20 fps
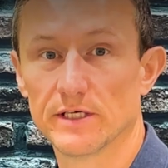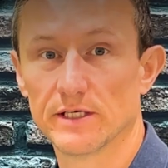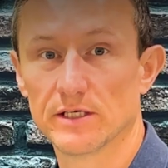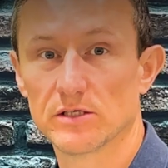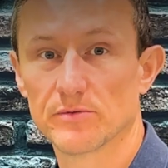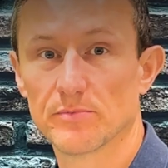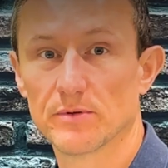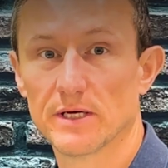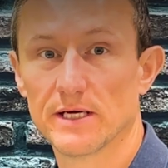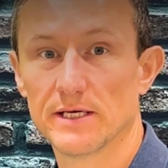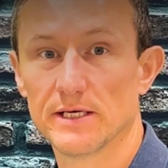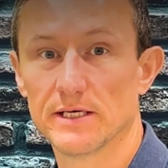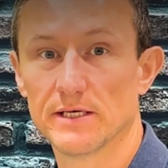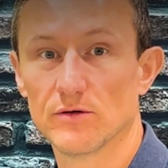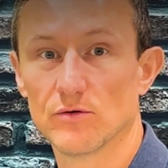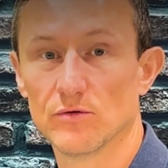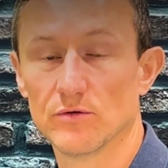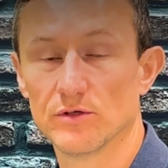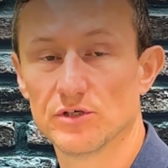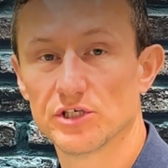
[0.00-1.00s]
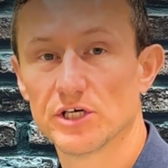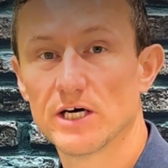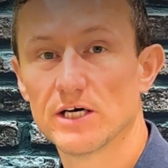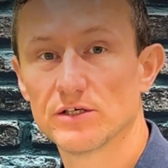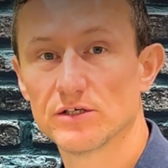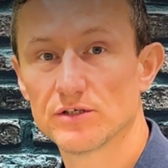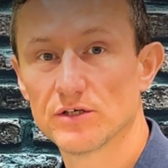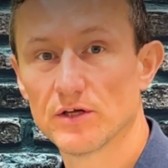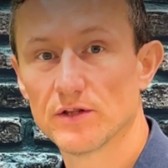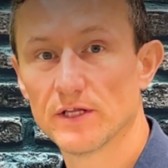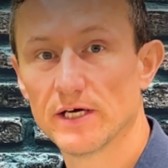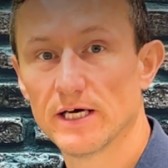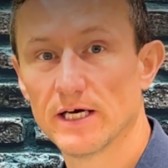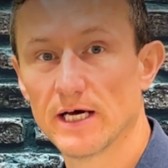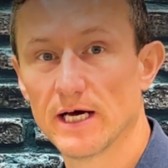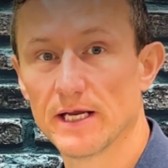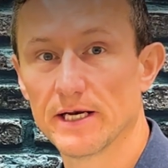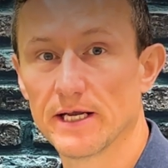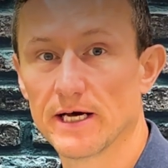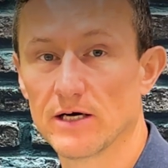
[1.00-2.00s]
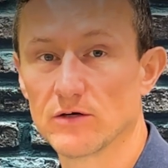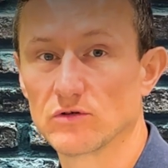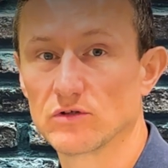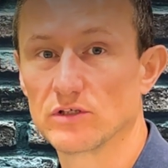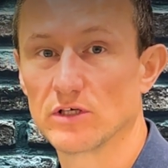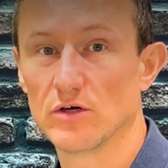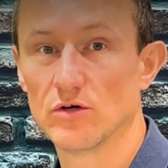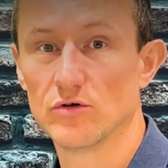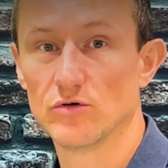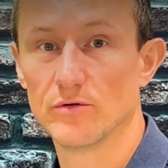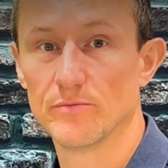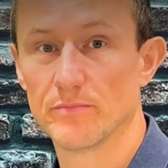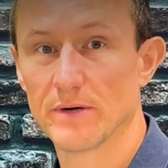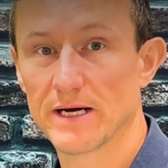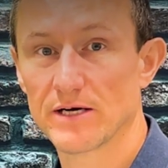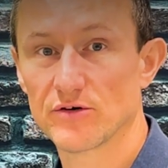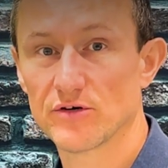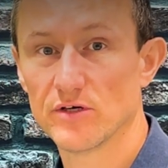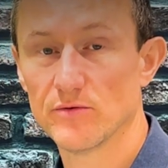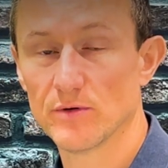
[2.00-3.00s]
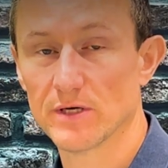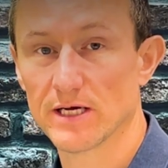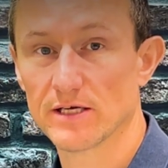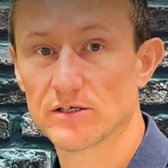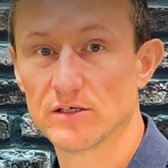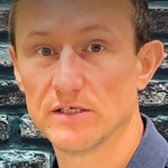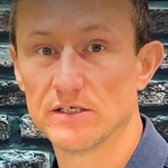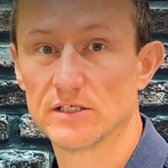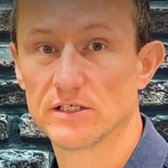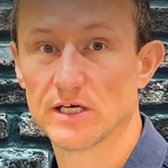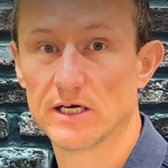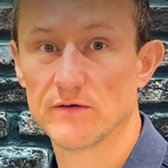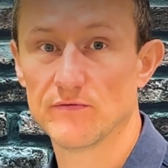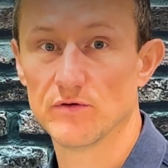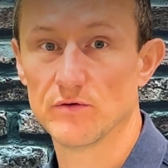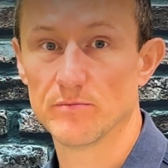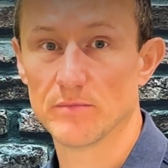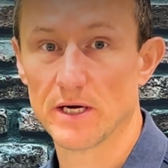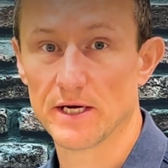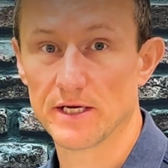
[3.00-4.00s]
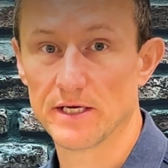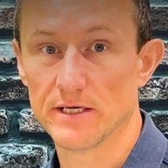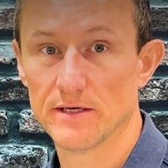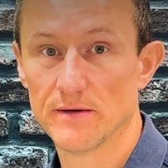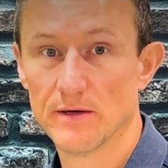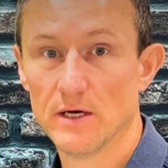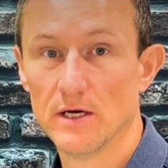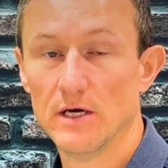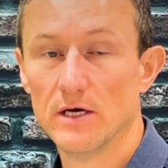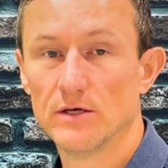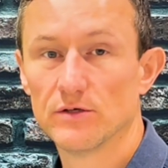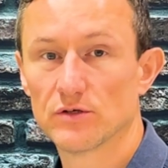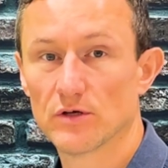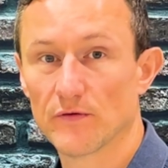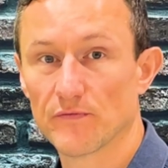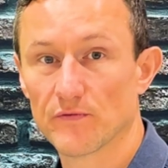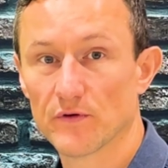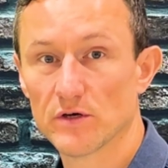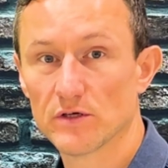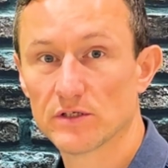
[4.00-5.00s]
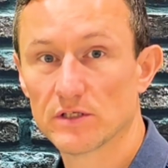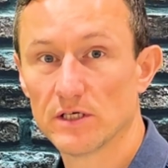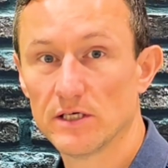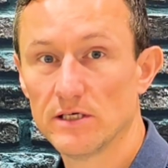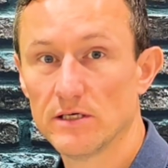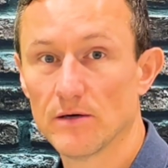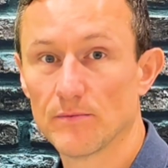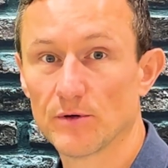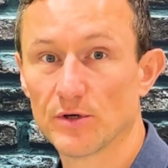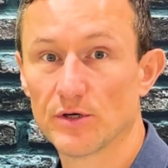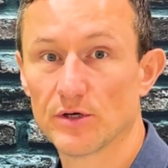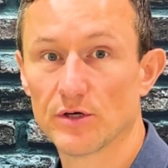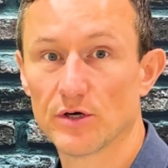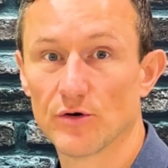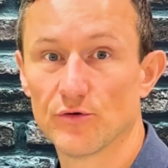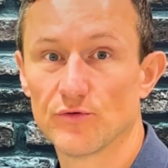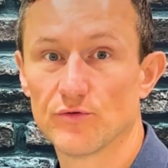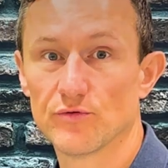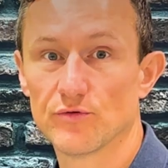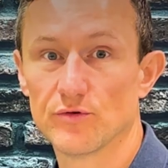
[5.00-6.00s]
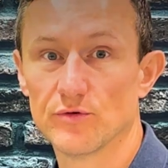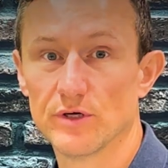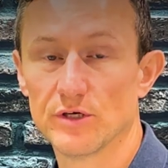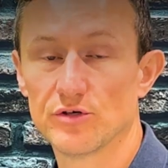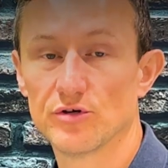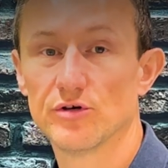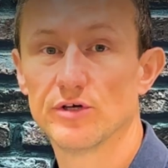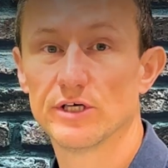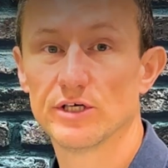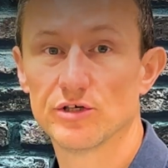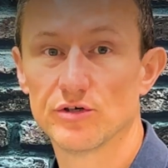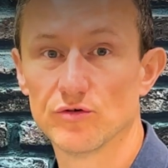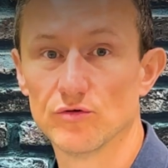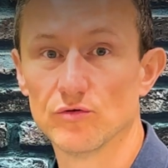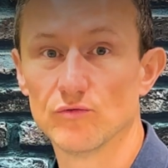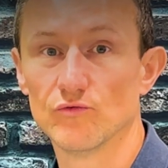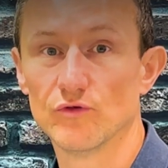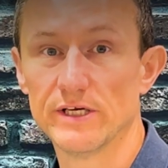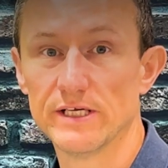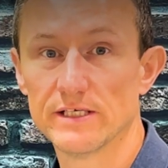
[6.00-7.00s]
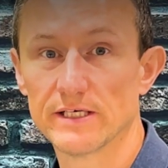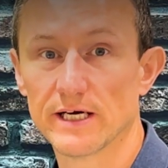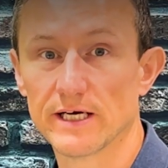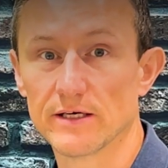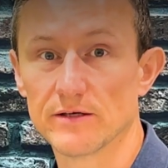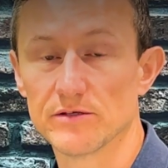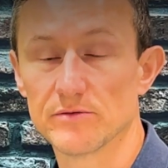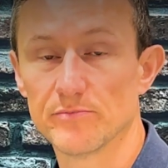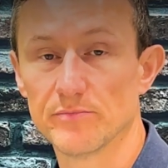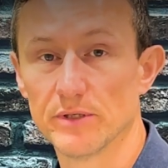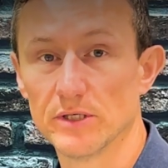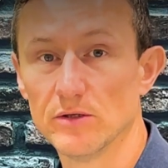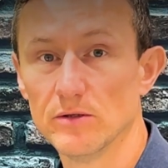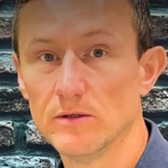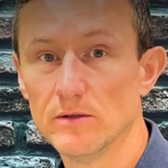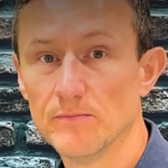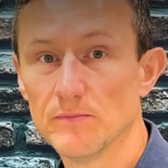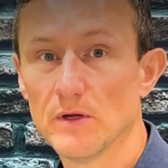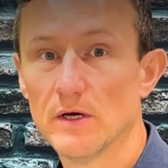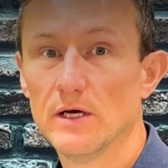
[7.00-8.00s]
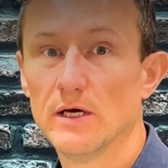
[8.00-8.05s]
and explaining all the charges on there and how solar and battery will actually save you money. So firstly, I'm going to go through a traditional retailer's bill.